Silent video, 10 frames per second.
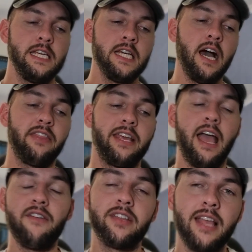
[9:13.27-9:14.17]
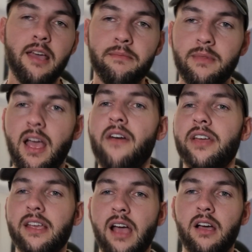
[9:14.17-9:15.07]
I think having
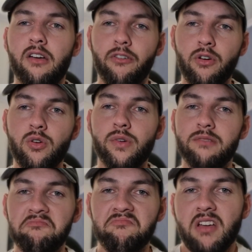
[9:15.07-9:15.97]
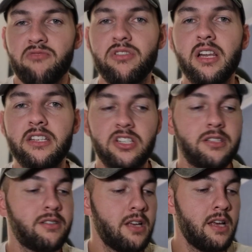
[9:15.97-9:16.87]
a younger crew and really
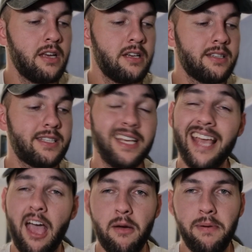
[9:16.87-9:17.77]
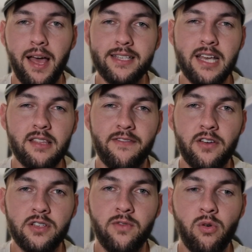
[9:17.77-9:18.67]
just seeing how it plays out in the
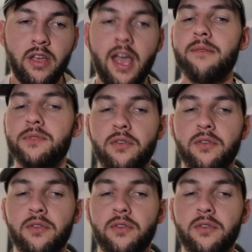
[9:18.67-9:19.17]
first 4 games.